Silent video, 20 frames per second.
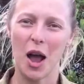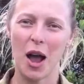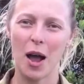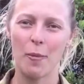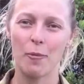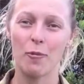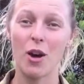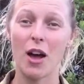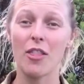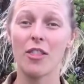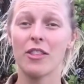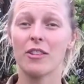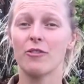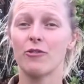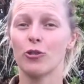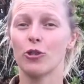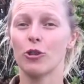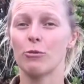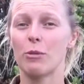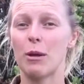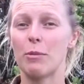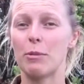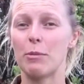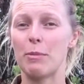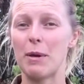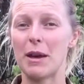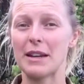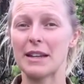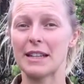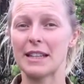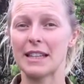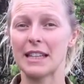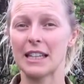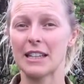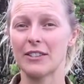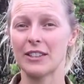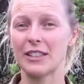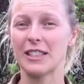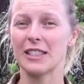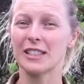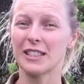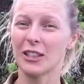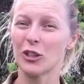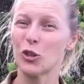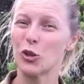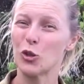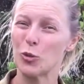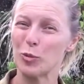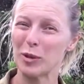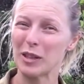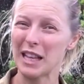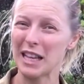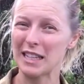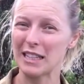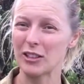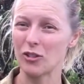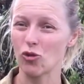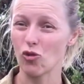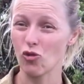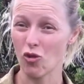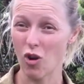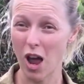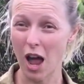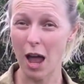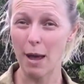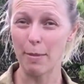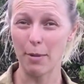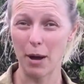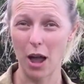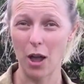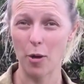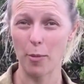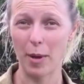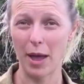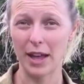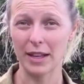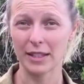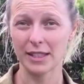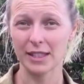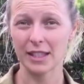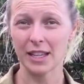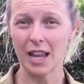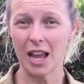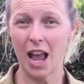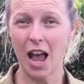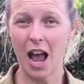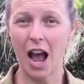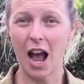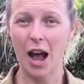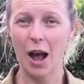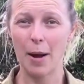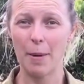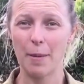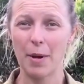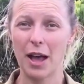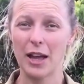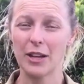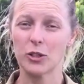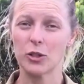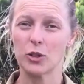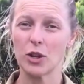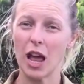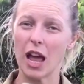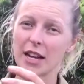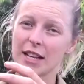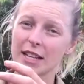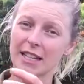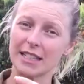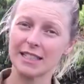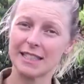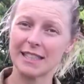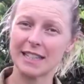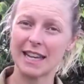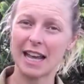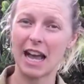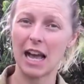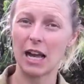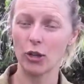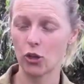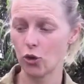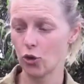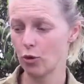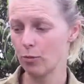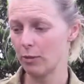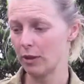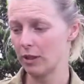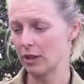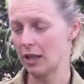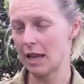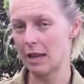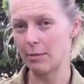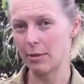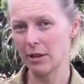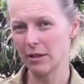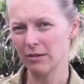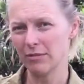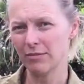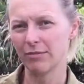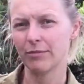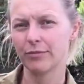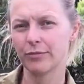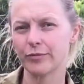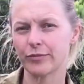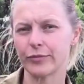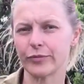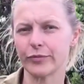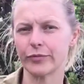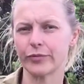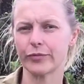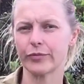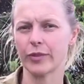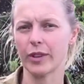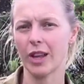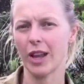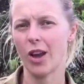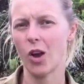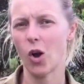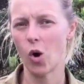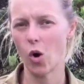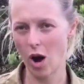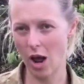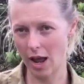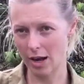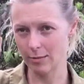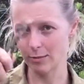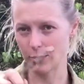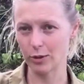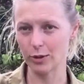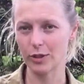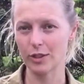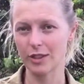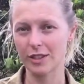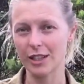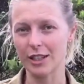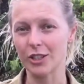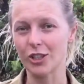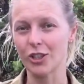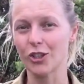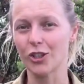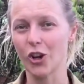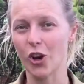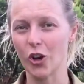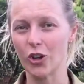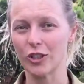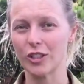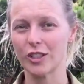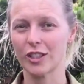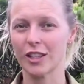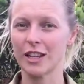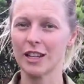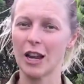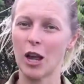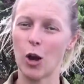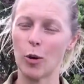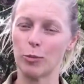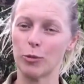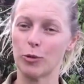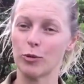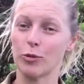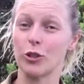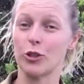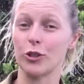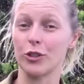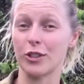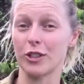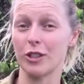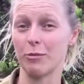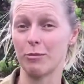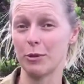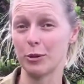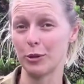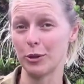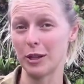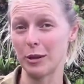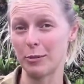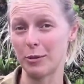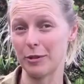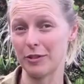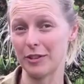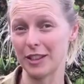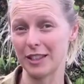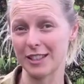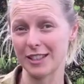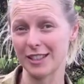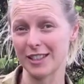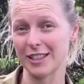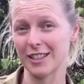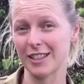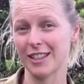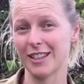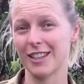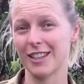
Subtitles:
Rather than fuel, it may be better to think of this as accumulated dry biomass, and to consider how human labour or animals such as goats can help to reduce the build-up of this.